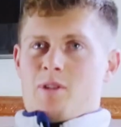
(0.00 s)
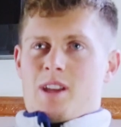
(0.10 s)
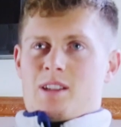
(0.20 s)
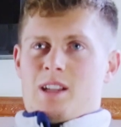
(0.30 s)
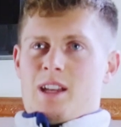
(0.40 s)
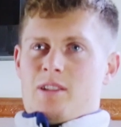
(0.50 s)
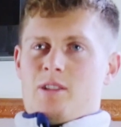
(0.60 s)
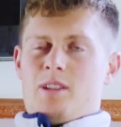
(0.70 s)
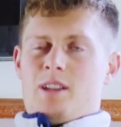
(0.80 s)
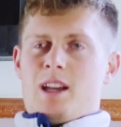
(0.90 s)
few years later
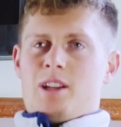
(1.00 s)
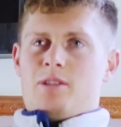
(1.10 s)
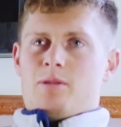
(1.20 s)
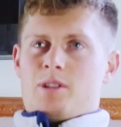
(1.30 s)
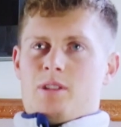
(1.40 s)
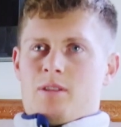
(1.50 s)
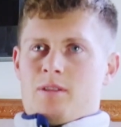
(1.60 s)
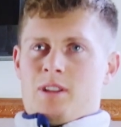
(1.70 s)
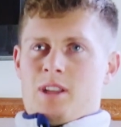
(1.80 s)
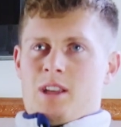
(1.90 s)
doing the national stuff,
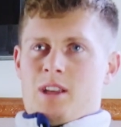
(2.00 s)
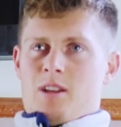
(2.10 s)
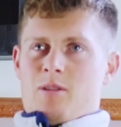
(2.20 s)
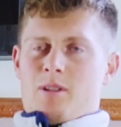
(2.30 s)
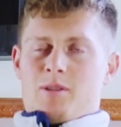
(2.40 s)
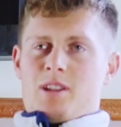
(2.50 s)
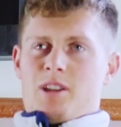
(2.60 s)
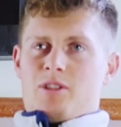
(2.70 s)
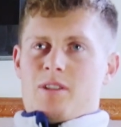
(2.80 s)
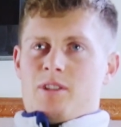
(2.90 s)
where I
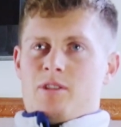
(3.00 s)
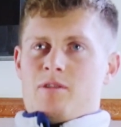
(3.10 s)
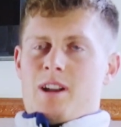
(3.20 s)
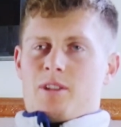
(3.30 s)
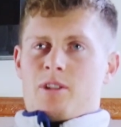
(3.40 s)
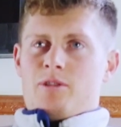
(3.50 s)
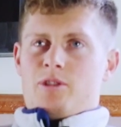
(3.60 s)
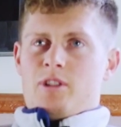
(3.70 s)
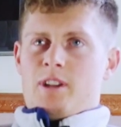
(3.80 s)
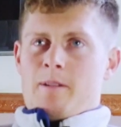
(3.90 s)
started travelling all around the
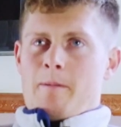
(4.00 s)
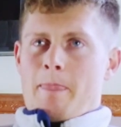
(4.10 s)
country.